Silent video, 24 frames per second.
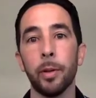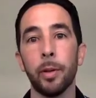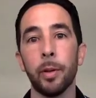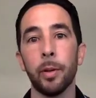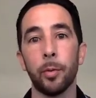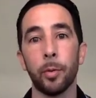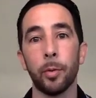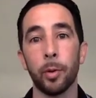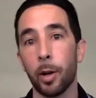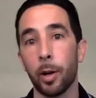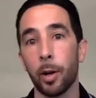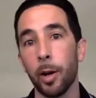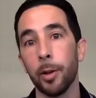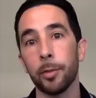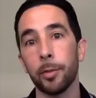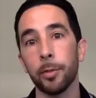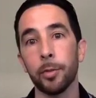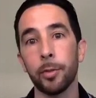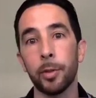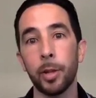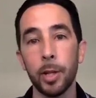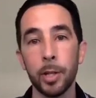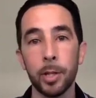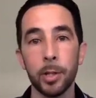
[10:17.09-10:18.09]
or a
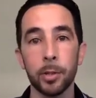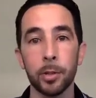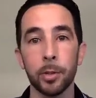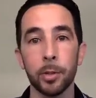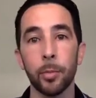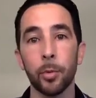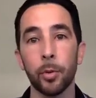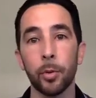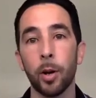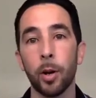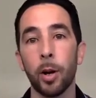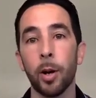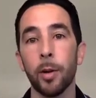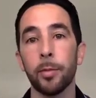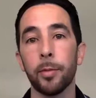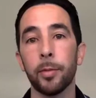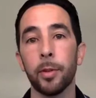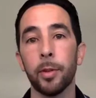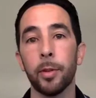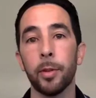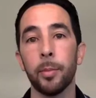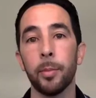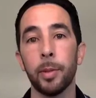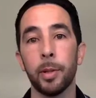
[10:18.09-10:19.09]
consultation more
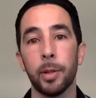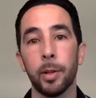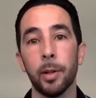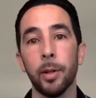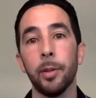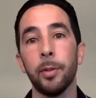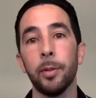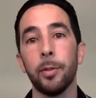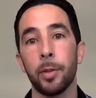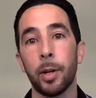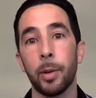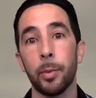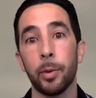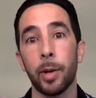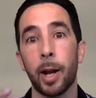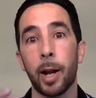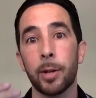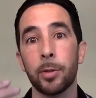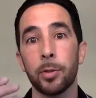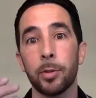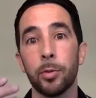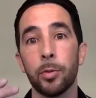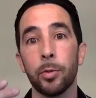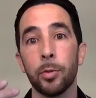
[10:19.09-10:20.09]
often because you're able to
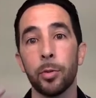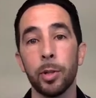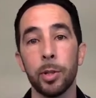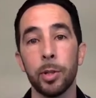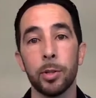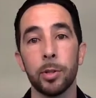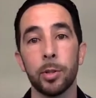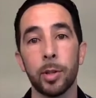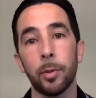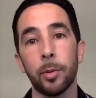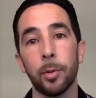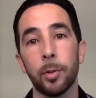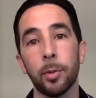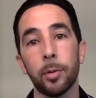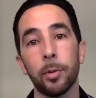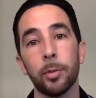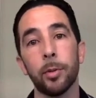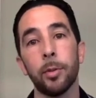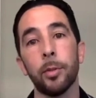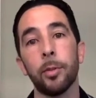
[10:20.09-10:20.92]
actually reach that person.